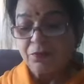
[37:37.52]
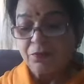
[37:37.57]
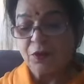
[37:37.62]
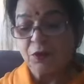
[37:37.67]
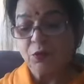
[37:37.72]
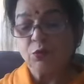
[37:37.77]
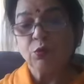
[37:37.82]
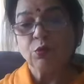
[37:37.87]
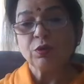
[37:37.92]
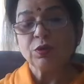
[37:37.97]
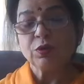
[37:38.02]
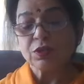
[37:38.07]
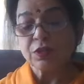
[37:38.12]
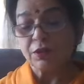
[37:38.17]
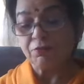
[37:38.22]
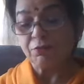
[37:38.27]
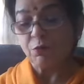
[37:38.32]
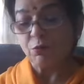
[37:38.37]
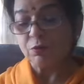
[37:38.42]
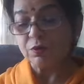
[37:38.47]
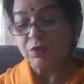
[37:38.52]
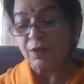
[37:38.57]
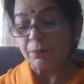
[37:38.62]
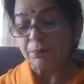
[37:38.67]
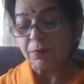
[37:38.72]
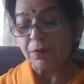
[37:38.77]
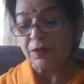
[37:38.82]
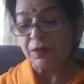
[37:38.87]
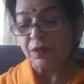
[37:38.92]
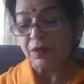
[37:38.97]
The guns have no
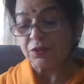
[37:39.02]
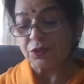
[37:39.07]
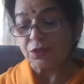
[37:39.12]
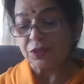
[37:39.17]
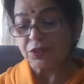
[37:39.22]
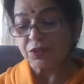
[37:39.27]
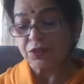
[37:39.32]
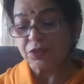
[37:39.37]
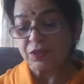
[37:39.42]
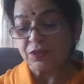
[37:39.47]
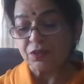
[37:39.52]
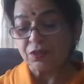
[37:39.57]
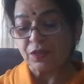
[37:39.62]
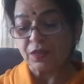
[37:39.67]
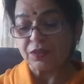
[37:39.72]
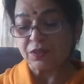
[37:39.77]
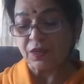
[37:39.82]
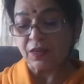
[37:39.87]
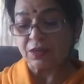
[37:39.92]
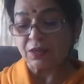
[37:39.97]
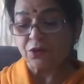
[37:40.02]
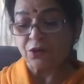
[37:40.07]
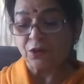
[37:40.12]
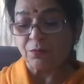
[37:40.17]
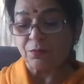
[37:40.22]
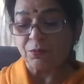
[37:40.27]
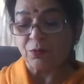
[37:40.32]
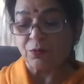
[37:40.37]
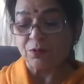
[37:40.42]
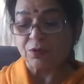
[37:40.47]
separate existence as
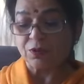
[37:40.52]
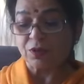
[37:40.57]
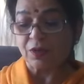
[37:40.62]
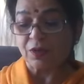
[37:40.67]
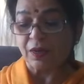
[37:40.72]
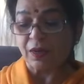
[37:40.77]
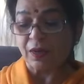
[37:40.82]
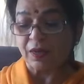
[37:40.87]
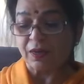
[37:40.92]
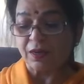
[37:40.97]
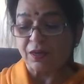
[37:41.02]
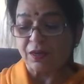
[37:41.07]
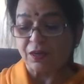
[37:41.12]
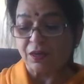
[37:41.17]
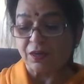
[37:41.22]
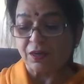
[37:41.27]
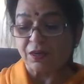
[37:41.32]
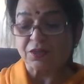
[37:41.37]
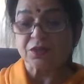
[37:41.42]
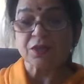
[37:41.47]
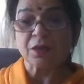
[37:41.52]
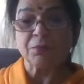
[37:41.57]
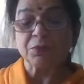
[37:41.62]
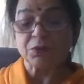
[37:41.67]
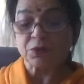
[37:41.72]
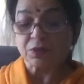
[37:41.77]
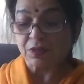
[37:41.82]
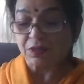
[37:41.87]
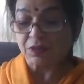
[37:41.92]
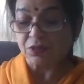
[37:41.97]
attributes inherent in a
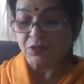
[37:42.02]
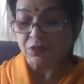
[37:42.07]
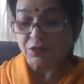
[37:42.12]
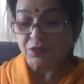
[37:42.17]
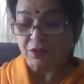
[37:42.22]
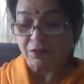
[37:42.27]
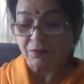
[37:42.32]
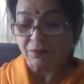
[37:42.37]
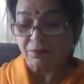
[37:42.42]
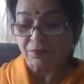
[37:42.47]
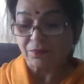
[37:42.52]
substance.